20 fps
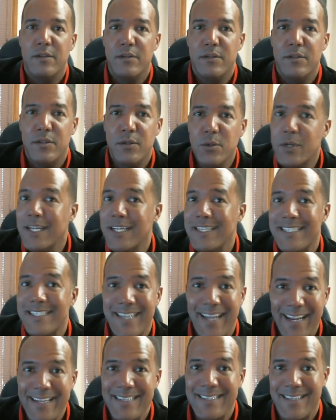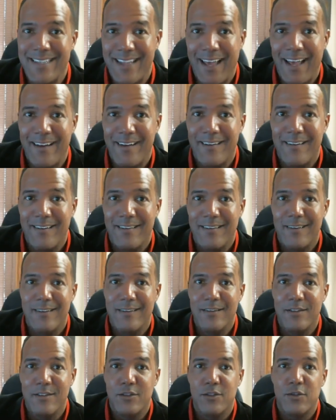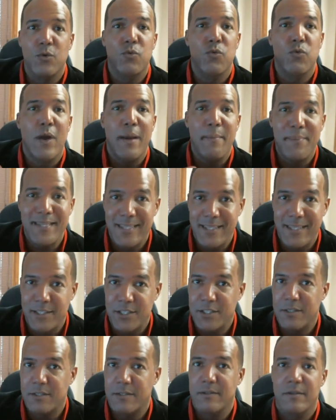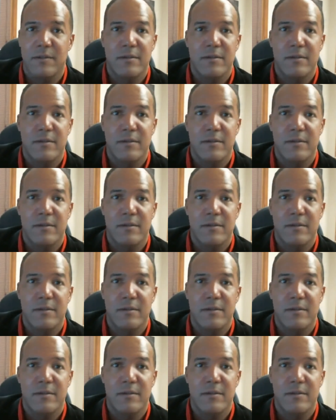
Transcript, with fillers: you can change that through repetition.